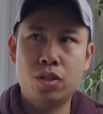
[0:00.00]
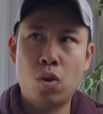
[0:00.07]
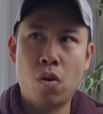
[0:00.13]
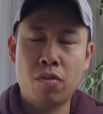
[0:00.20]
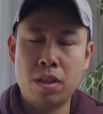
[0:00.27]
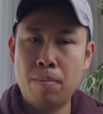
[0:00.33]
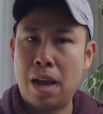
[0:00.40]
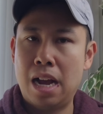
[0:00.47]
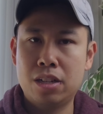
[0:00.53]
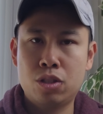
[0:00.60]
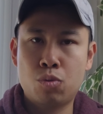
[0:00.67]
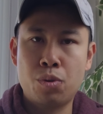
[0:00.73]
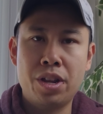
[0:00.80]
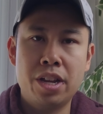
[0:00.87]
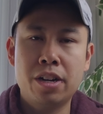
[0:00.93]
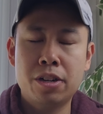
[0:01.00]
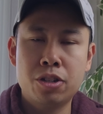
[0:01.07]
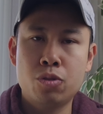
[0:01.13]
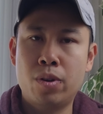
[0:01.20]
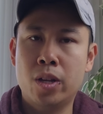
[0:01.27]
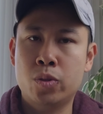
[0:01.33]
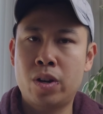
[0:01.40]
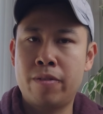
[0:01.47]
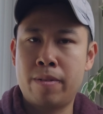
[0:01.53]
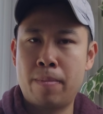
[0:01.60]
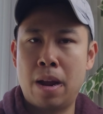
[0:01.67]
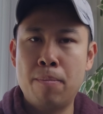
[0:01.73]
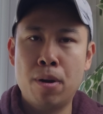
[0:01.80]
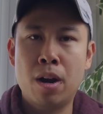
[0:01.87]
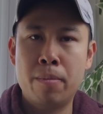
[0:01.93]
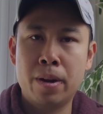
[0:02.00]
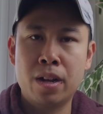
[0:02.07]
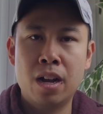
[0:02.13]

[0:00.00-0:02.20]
over the past 3 years when I was renovating my apartment